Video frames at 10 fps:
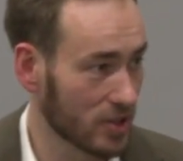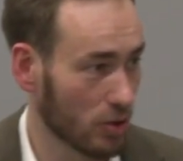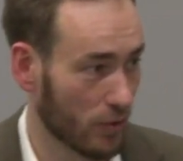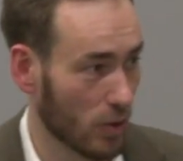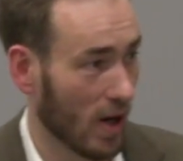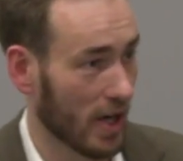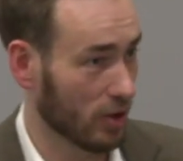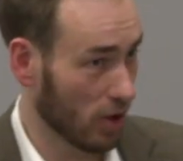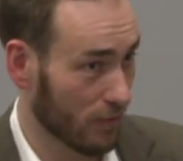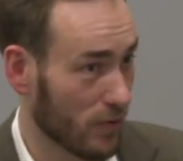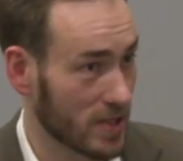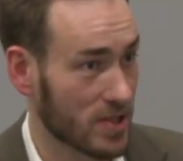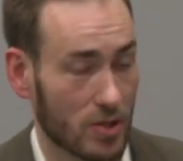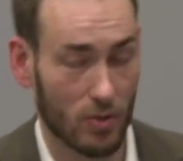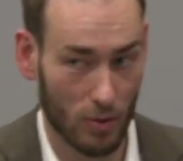So if you are at a
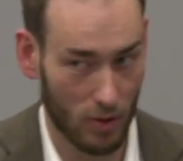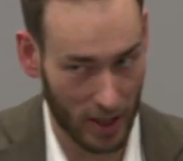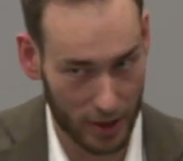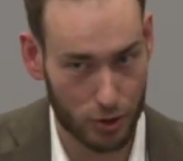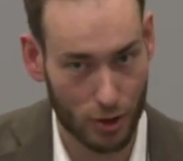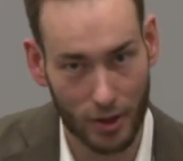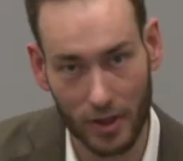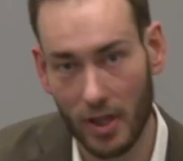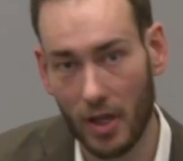conference, a lecture,